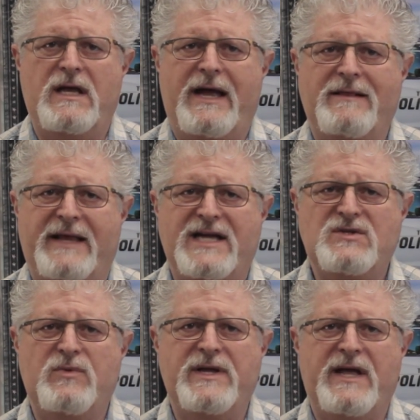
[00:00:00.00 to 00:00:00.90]
and
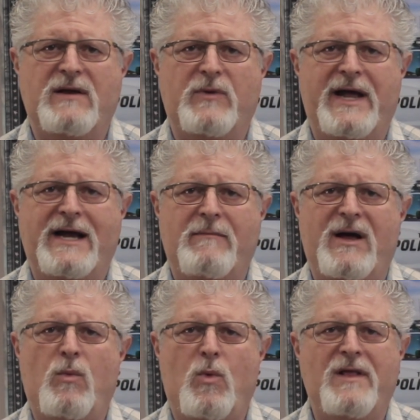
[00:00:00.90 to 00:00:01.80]
last weekend we had
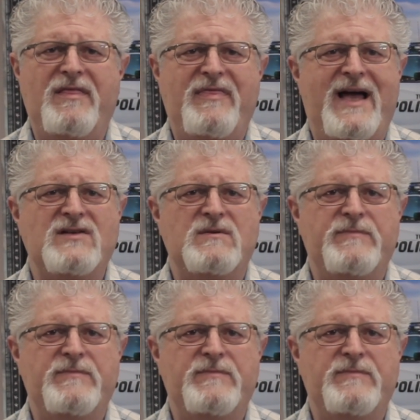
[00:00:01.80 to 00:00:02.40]
about 1,000